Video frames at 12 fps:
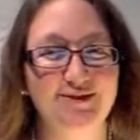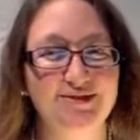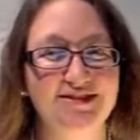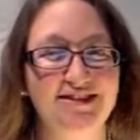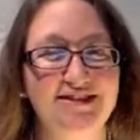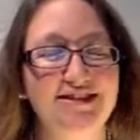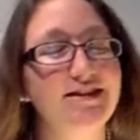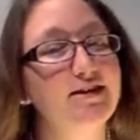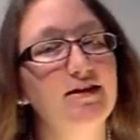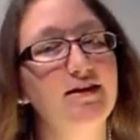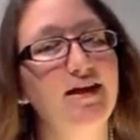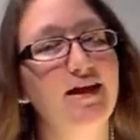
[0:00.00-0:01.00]
use it.
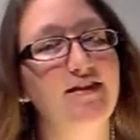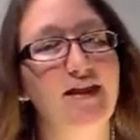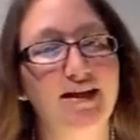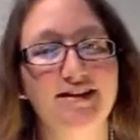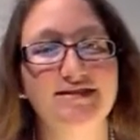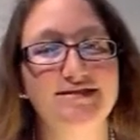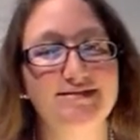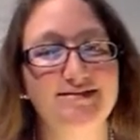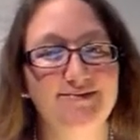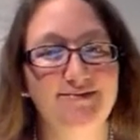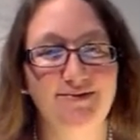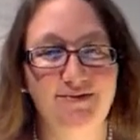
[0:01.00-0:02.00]
And that
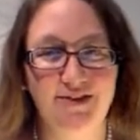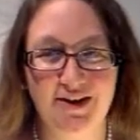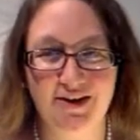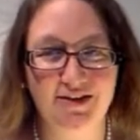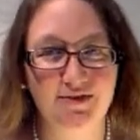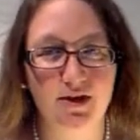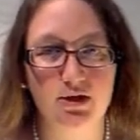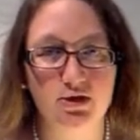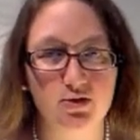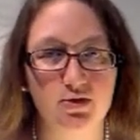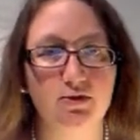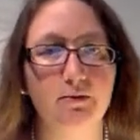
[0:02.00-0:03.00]
is very, very
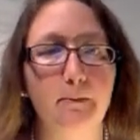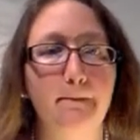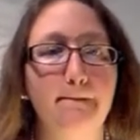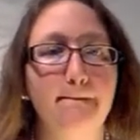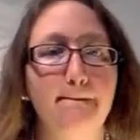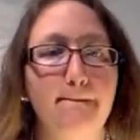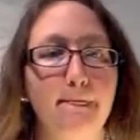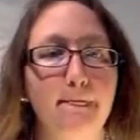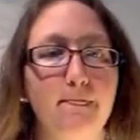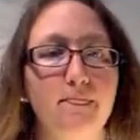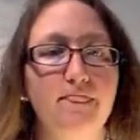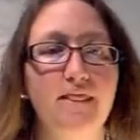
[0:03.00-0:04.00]
true.
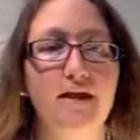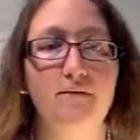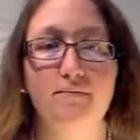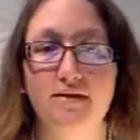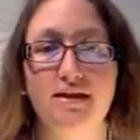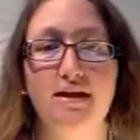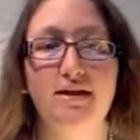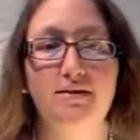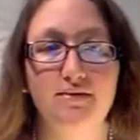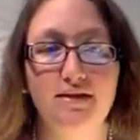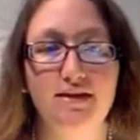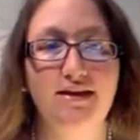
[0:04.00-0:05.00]
They
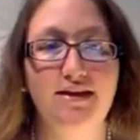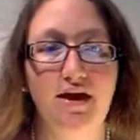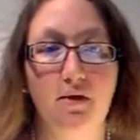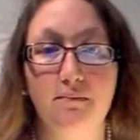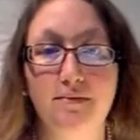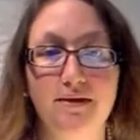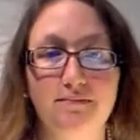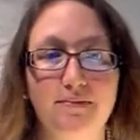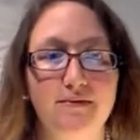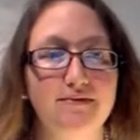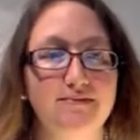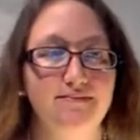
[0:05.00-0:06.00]
really, really help
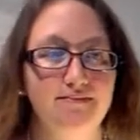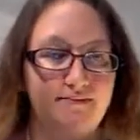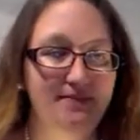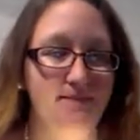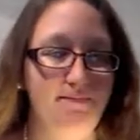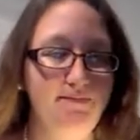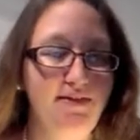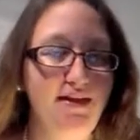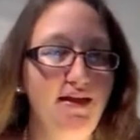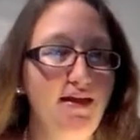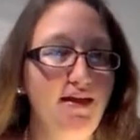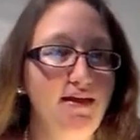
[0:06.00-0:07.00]
people.
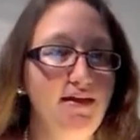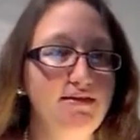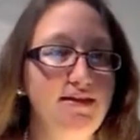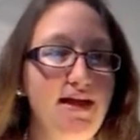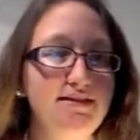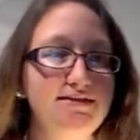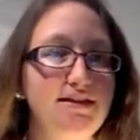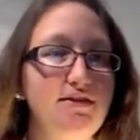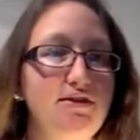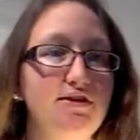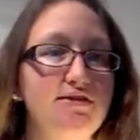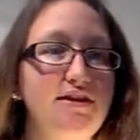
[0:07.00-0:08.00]
Lastly,
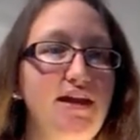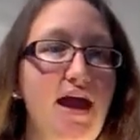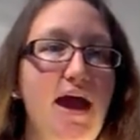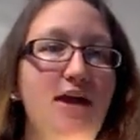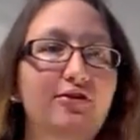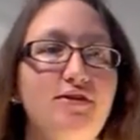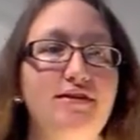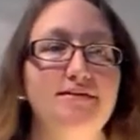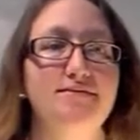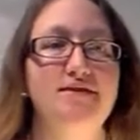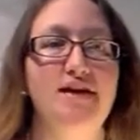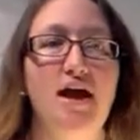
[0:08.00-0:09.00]
there's an
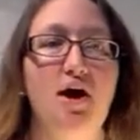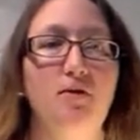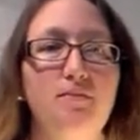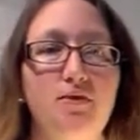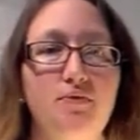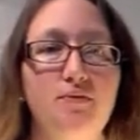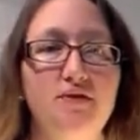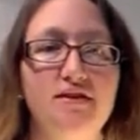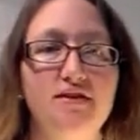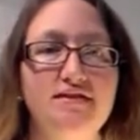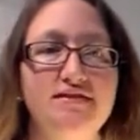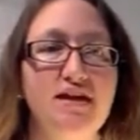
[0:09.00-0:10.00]
acronym to help you
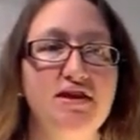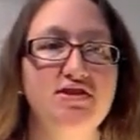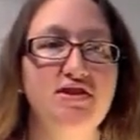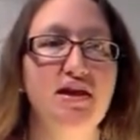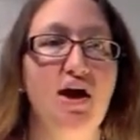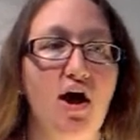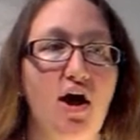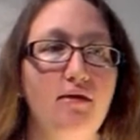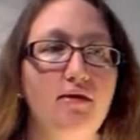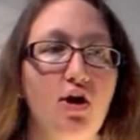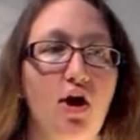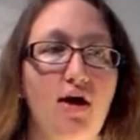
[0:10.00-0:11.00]
with discussing
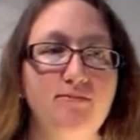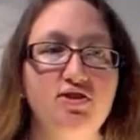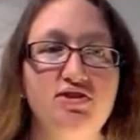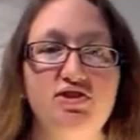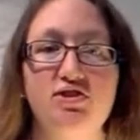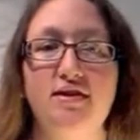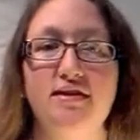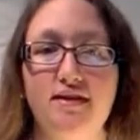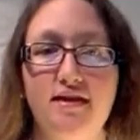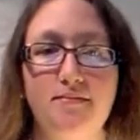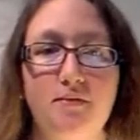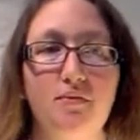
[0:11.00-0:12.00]
your options during
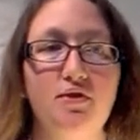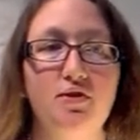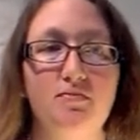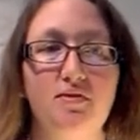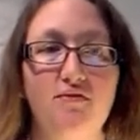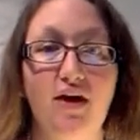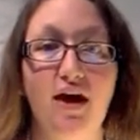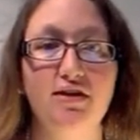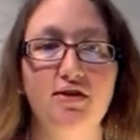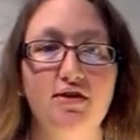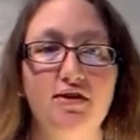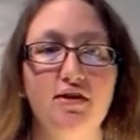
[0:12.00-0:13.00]
labor with your
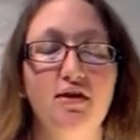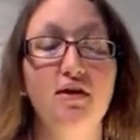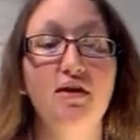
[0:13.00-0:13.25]
provider,